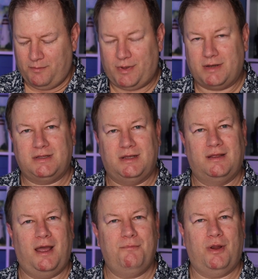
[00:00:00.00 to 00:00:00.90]
But
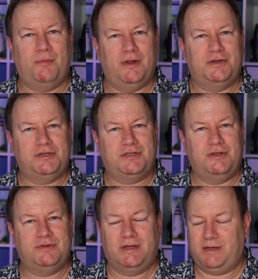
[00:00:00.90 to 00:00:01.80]
I'm primarily just
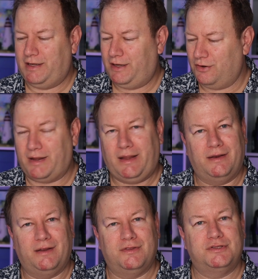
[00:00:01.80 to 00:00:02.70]
using it here
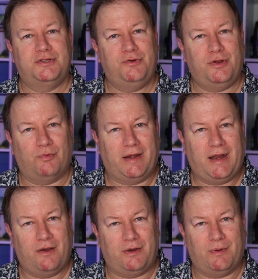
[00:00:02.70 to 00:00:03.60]
in the studio right
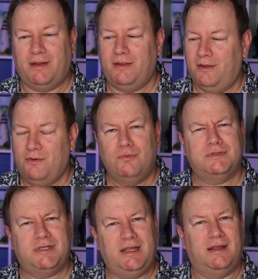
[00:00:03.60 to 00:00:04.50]
now anyway. We'll
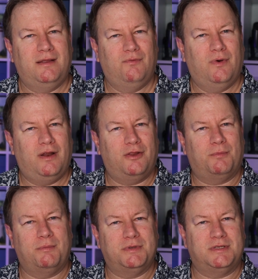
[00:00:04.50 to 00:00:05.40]
see what other
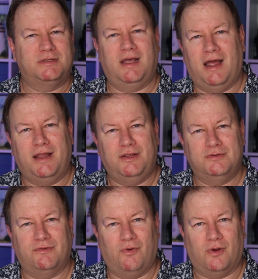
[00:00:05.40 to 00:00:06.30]
purposes I
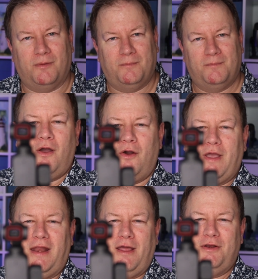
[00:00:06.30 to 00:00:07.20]
use it for.
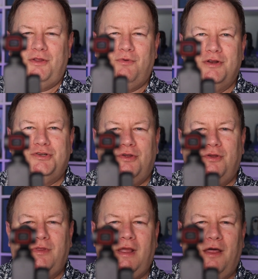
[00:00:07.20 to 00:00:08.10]
Okay, now I do want to show
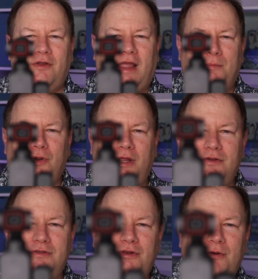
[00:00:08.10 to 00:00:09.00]
you the other camera I use, and